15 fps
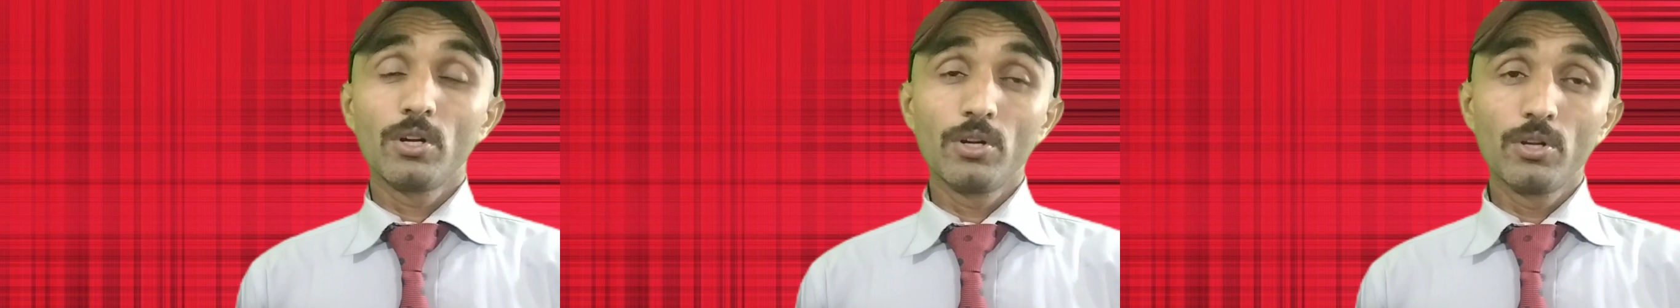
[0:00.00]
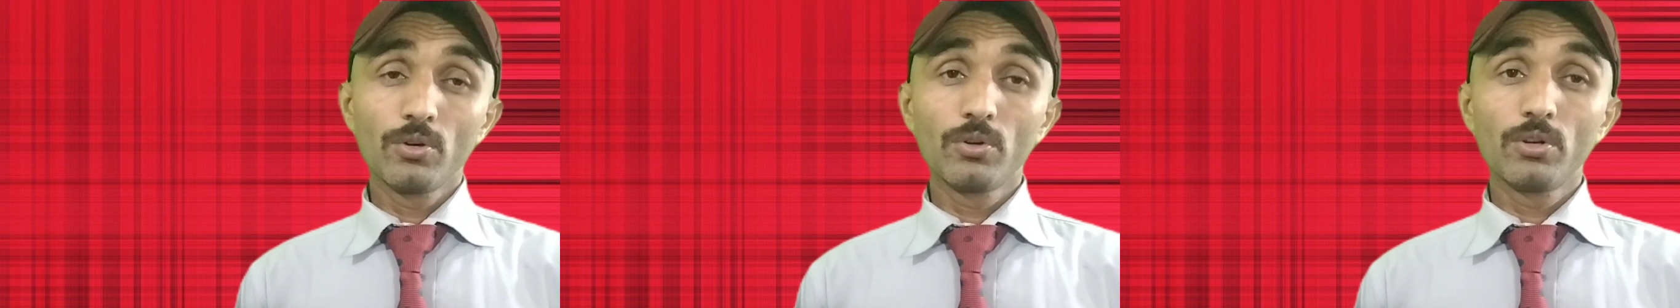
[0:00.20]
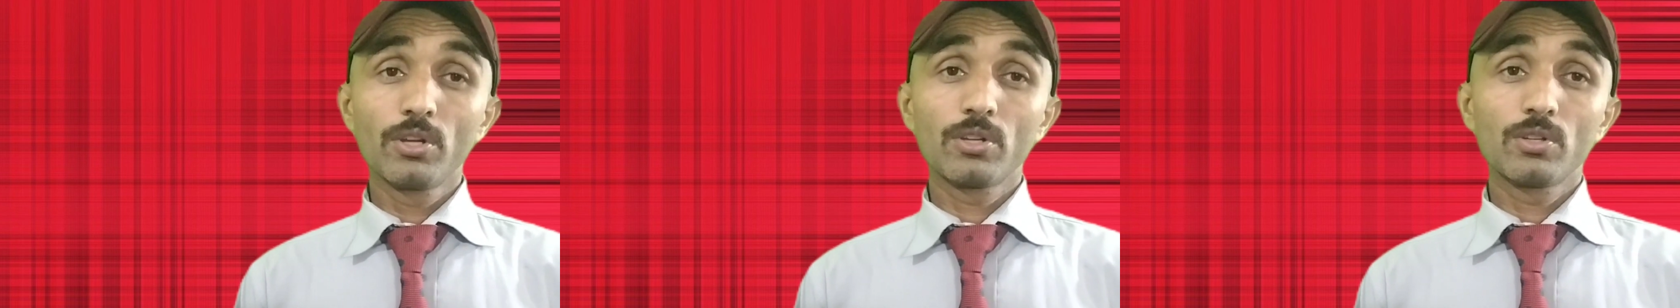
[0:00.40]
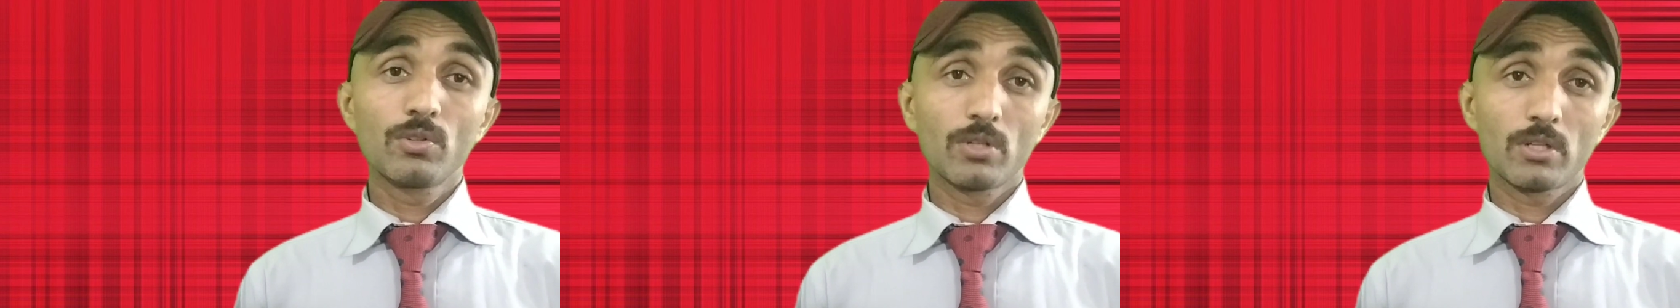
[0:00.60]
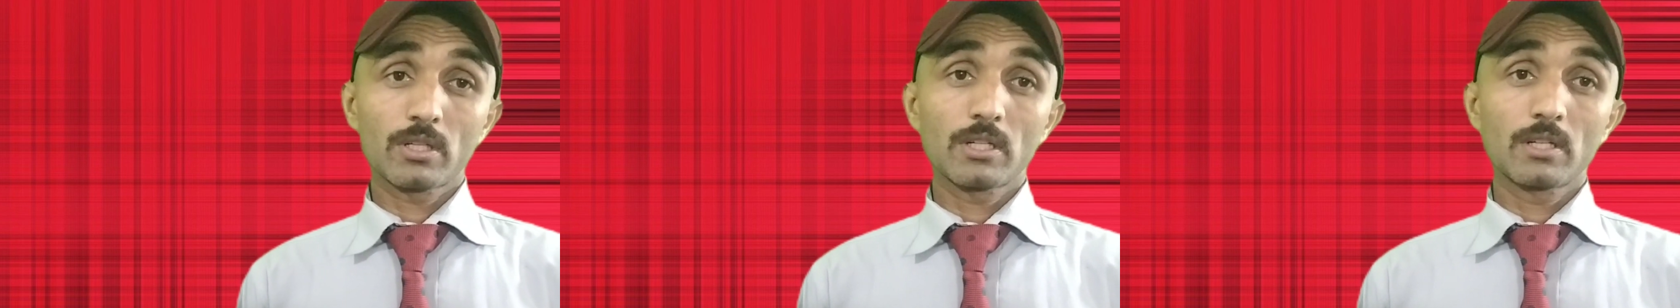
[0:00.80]
during
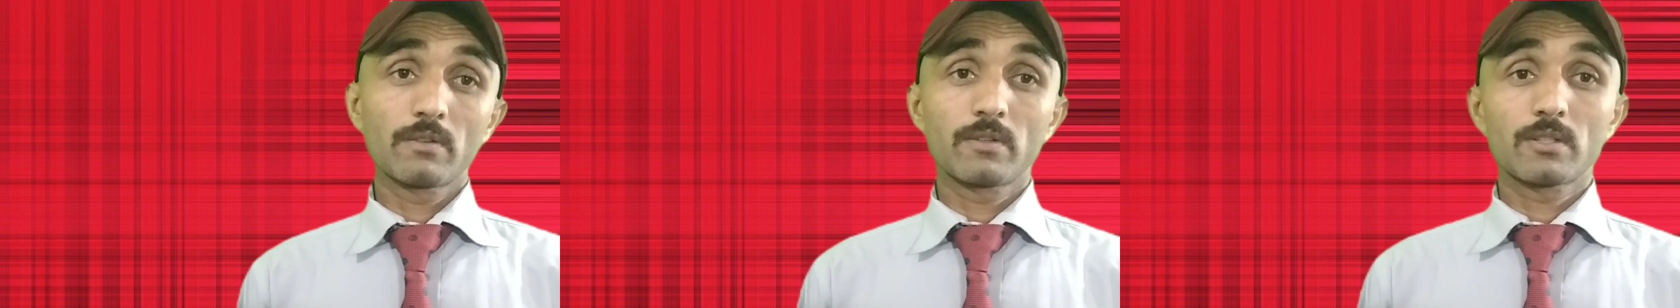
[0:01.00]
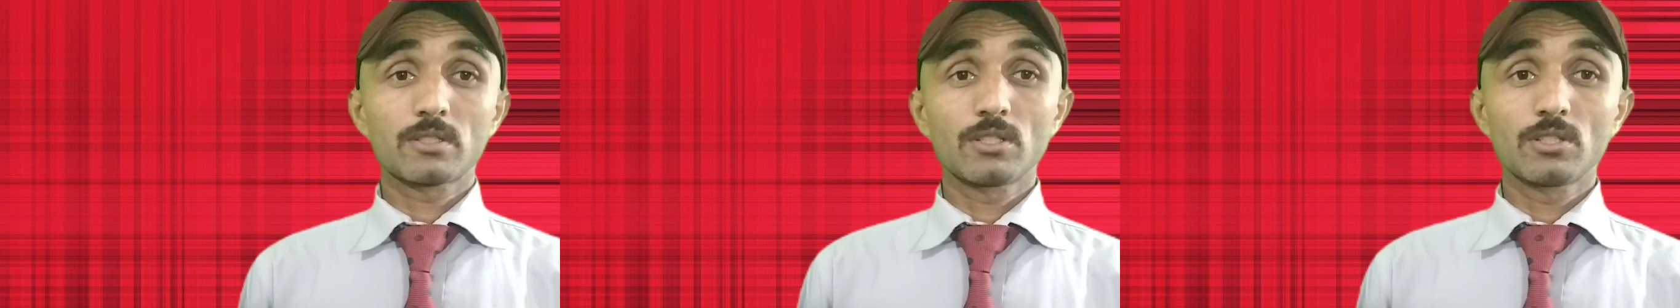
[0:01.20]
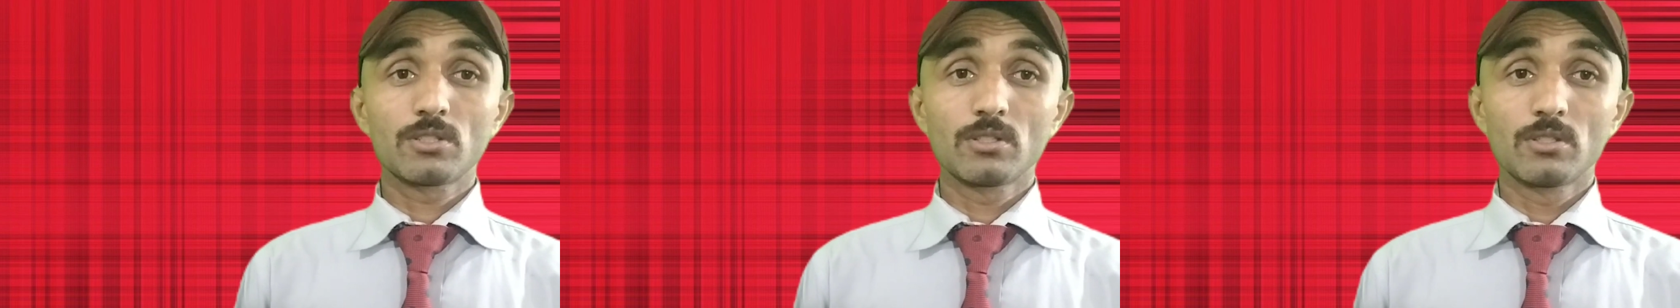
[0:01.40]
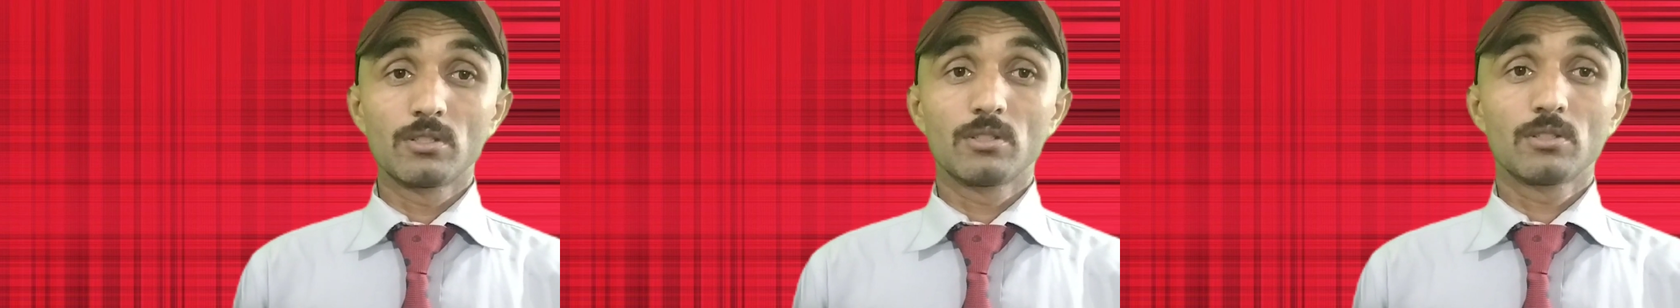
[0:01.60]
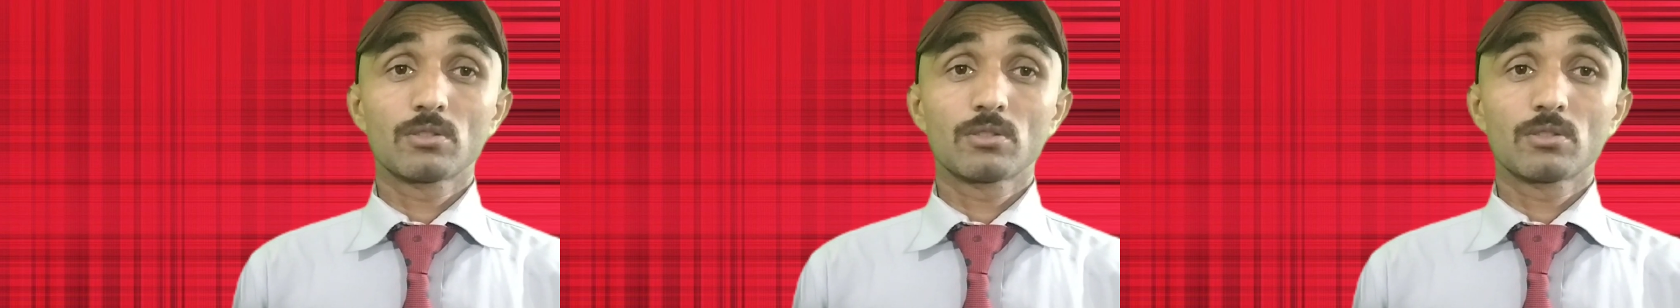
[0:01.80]
your conversation.